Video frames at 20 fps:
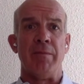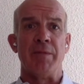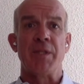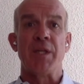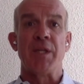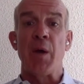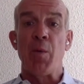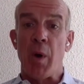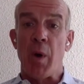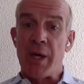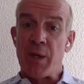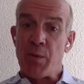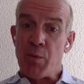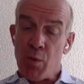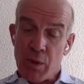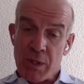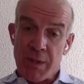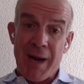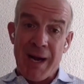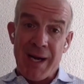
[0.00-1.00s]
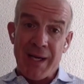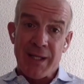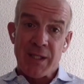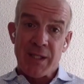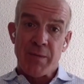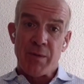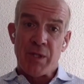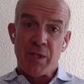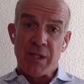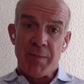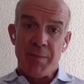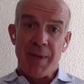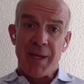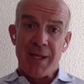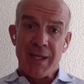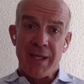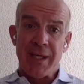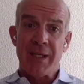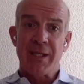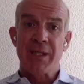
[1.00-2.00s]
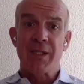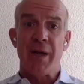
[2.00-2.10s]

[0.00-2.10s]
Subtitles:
site-wide water balance, which is a big thing.